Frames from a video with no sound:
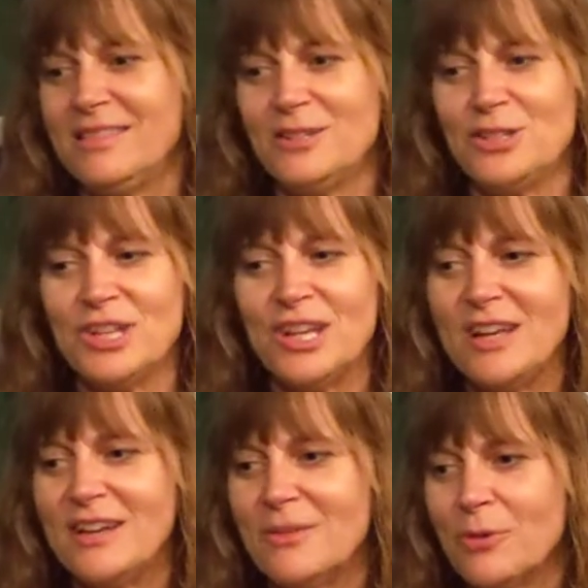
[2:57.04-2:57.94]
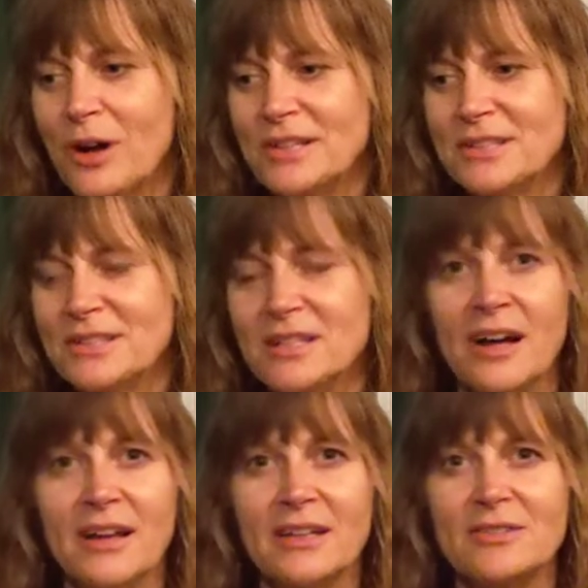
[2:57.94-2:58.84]
She was the
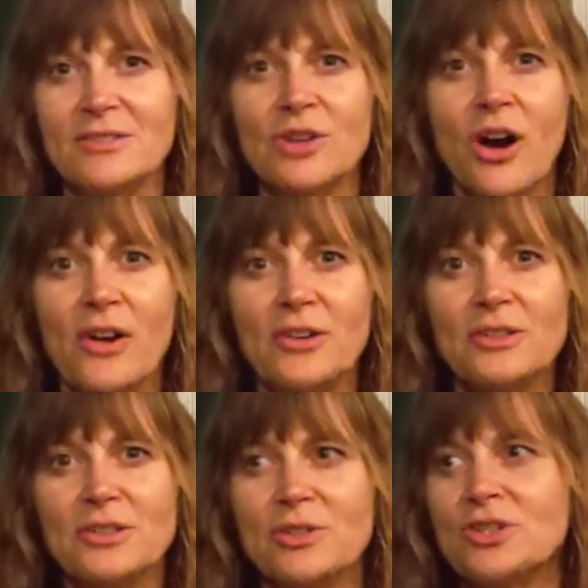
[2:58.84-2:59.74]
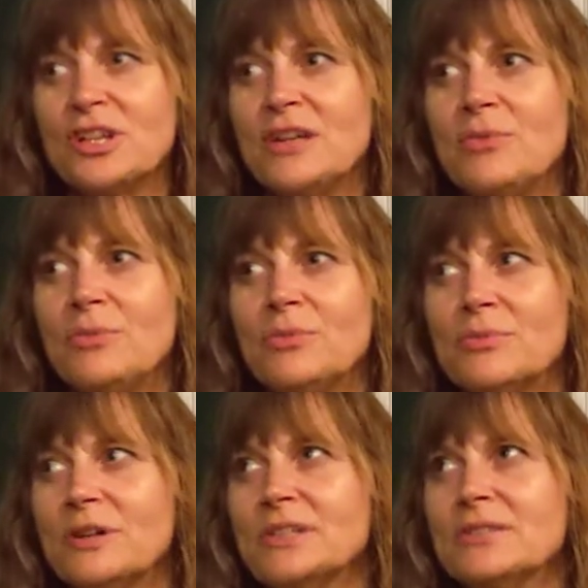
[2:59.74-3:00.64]
youngest daughter, so she
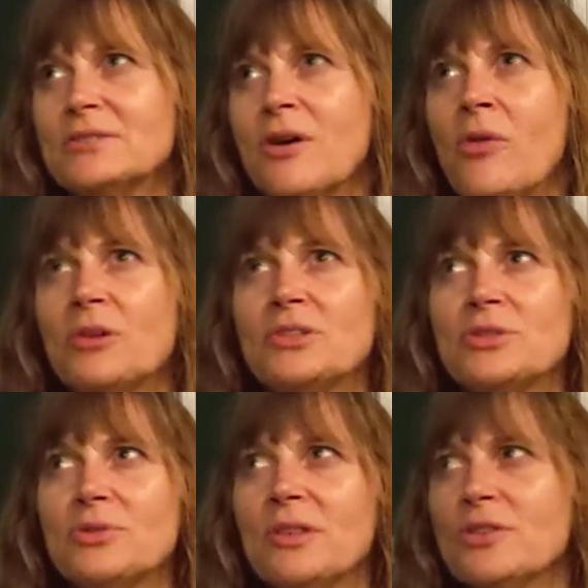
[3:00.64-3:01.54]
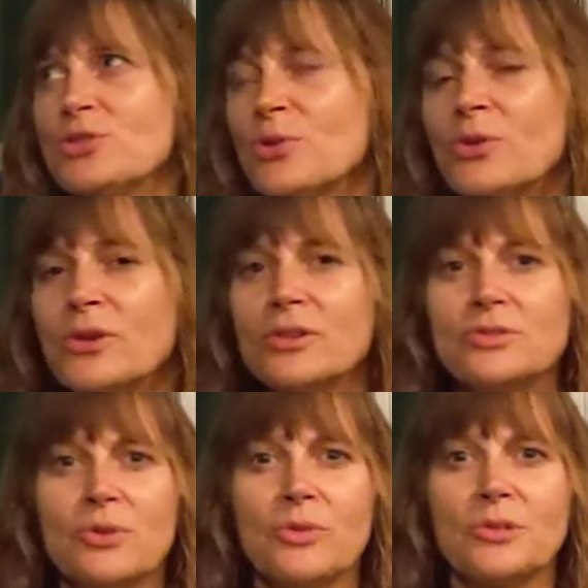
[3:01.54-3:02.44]
was always doing the
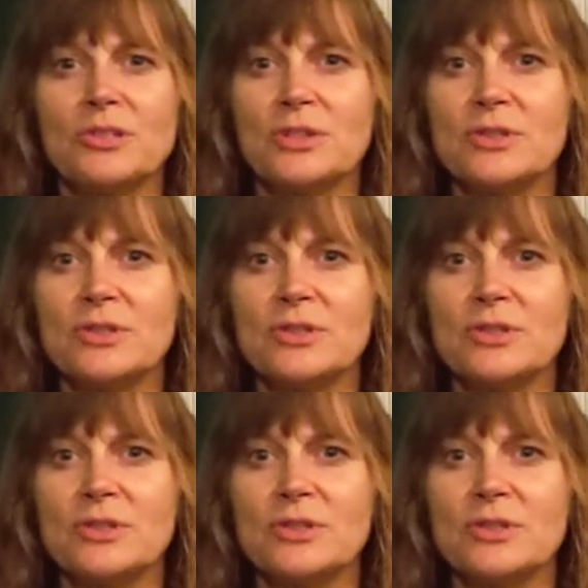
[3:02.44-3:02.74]
chores or was so